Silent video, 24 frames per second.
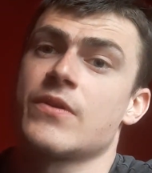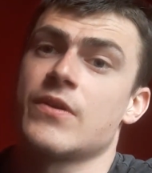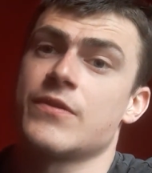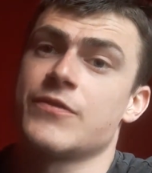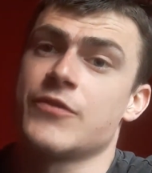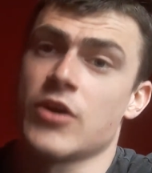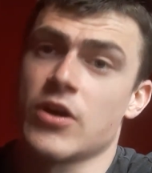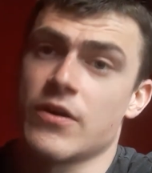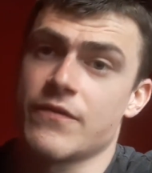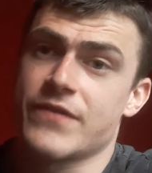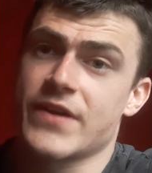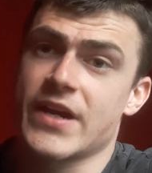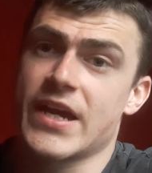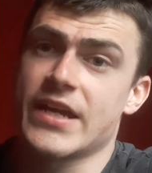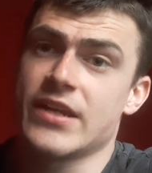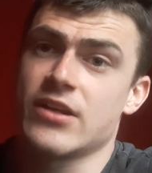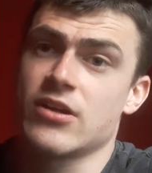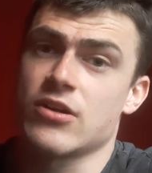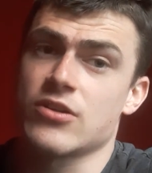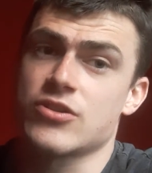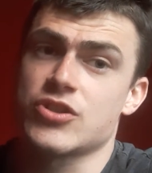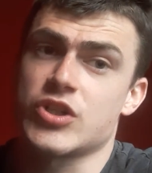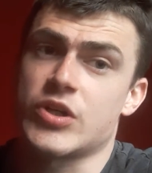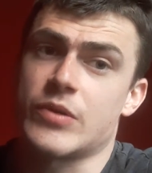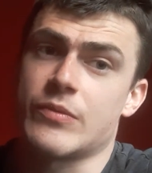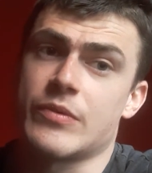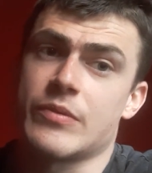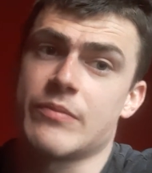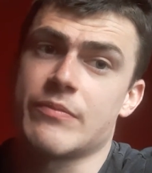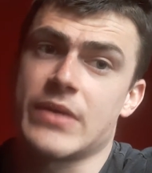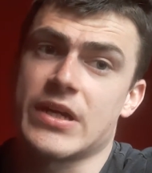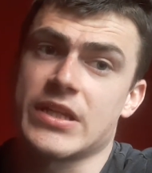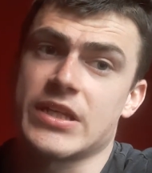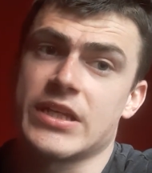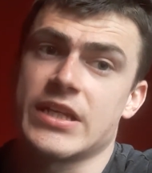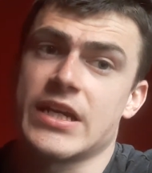Don't forget, you know, Tottenham and
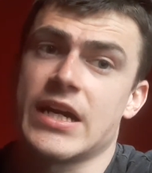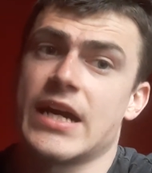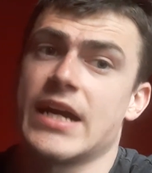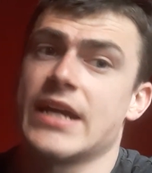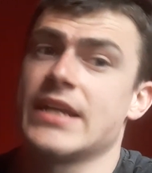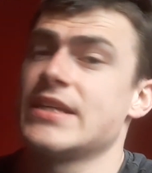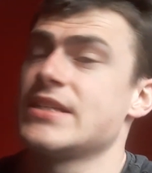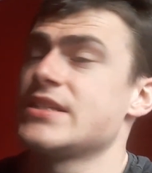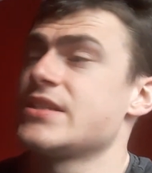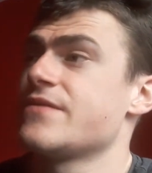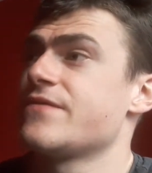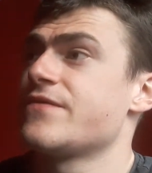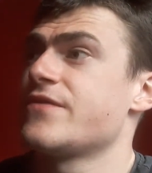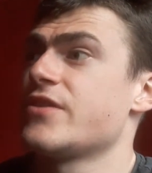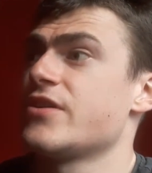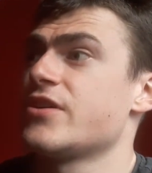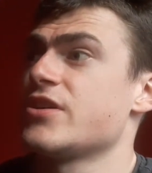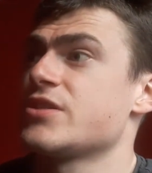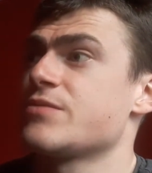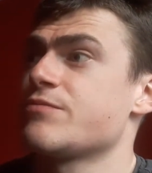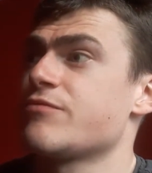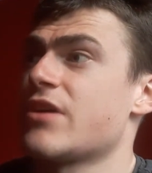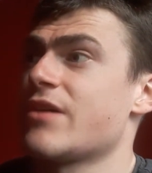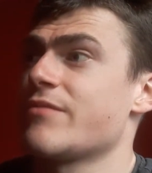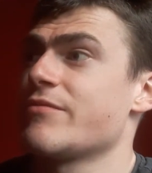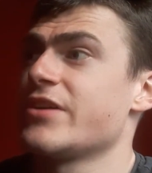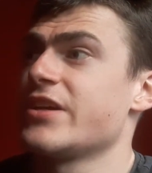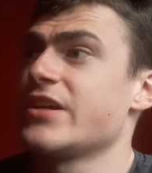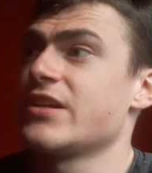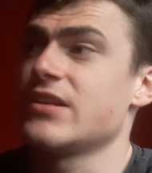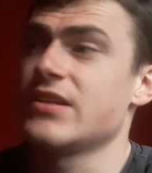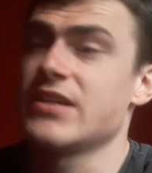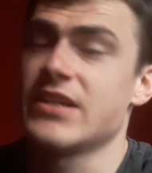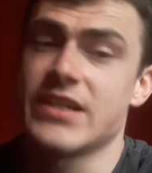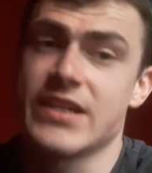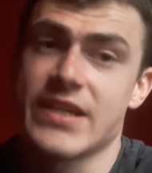Man United is the first Premier
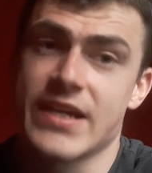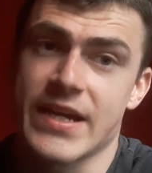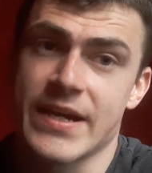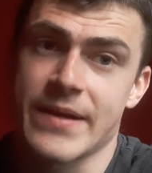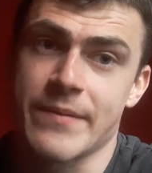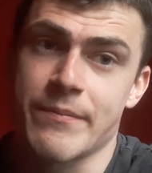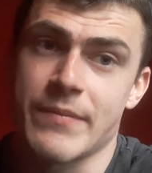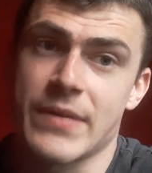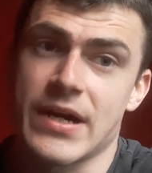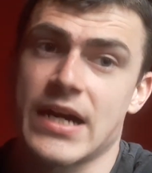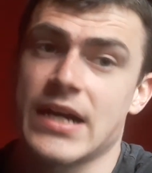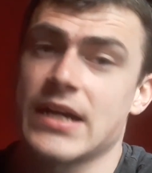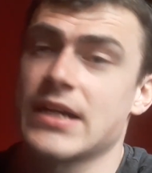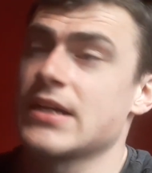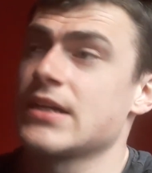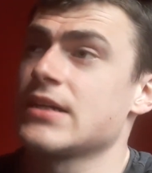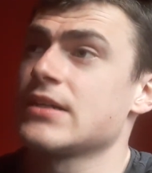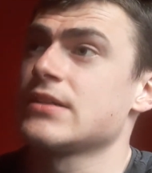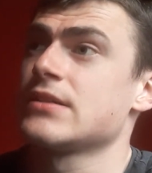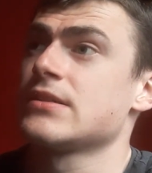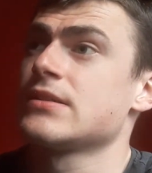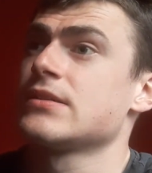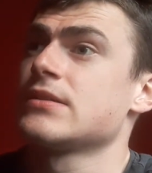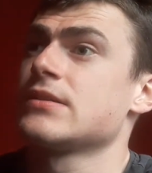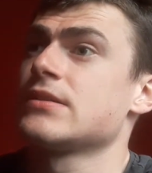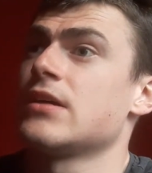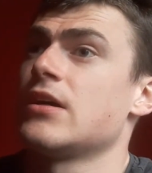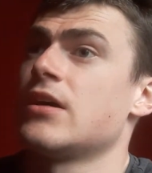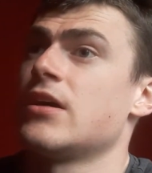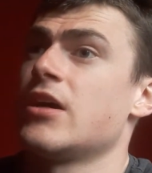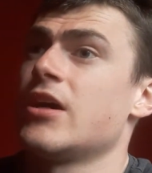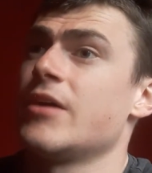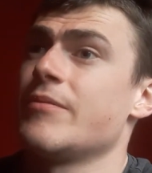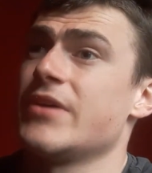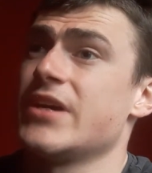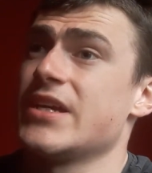League game back.
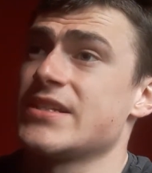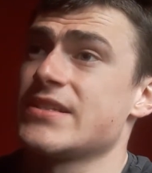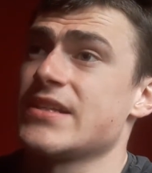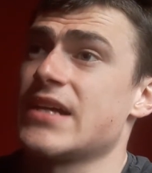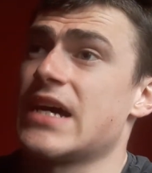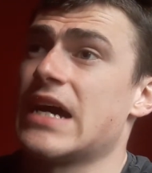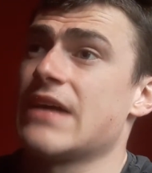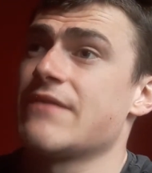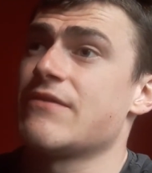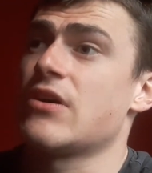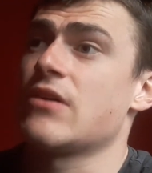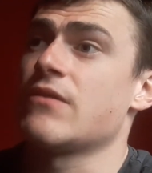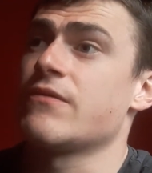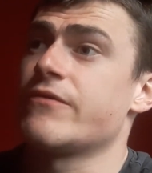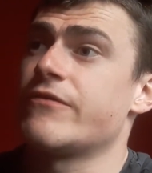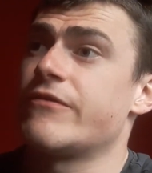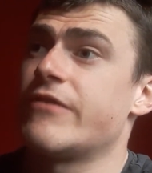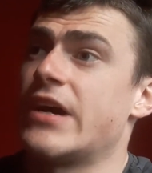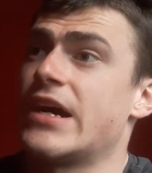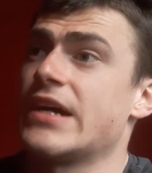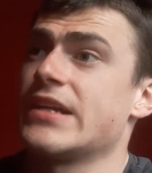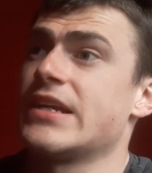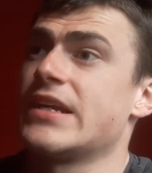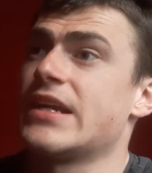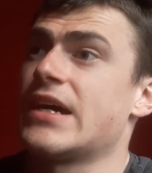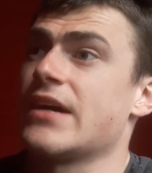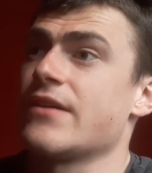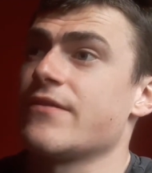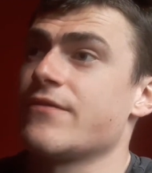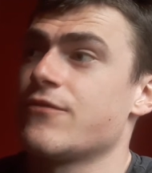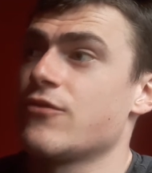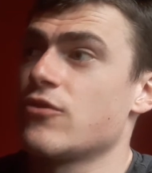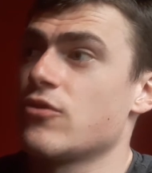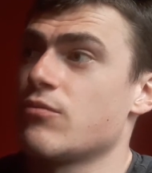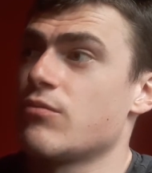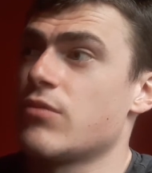It is live on Friday
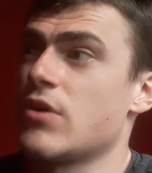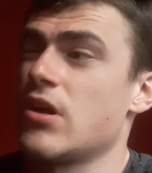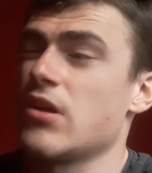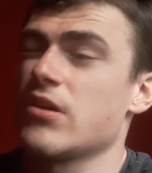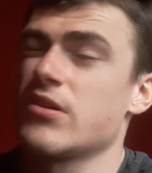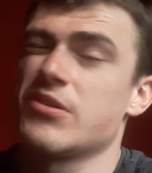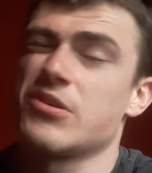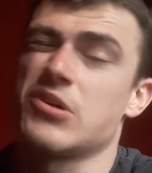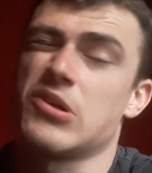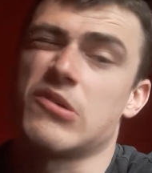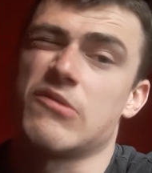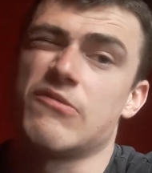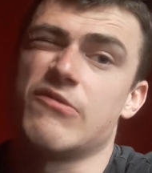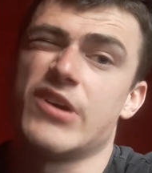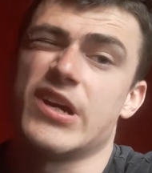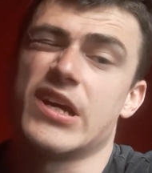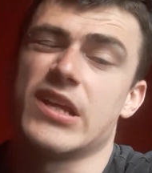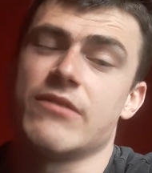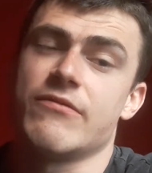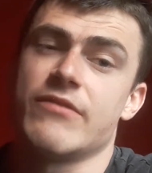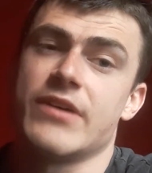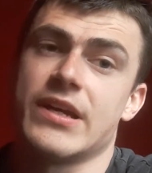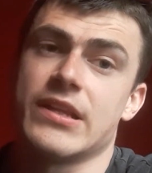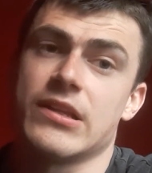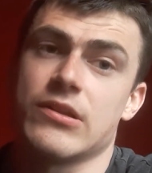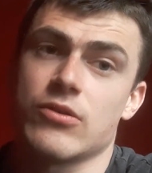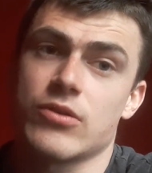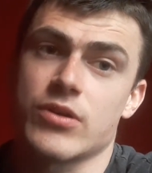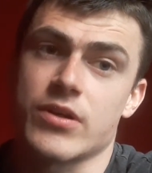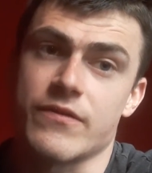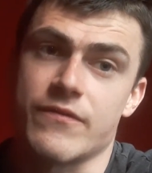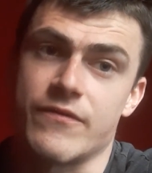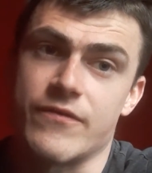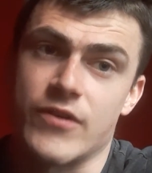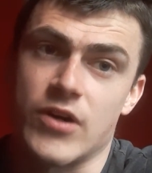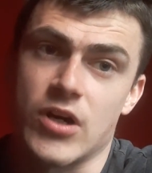Night Football. You know, really, really
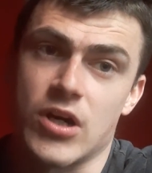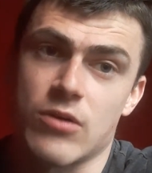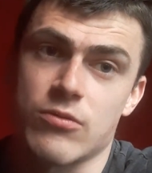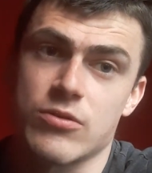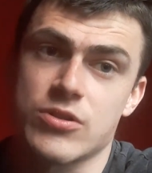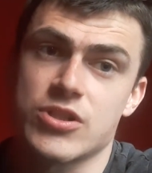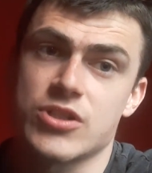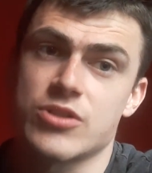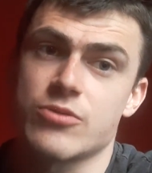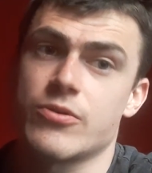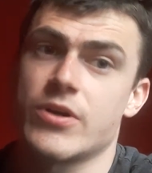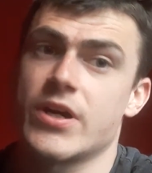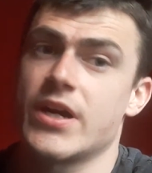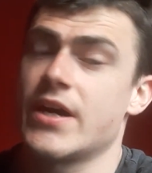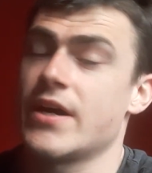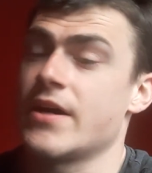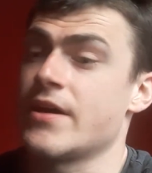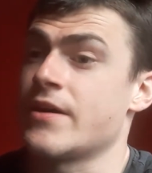looking forward to it.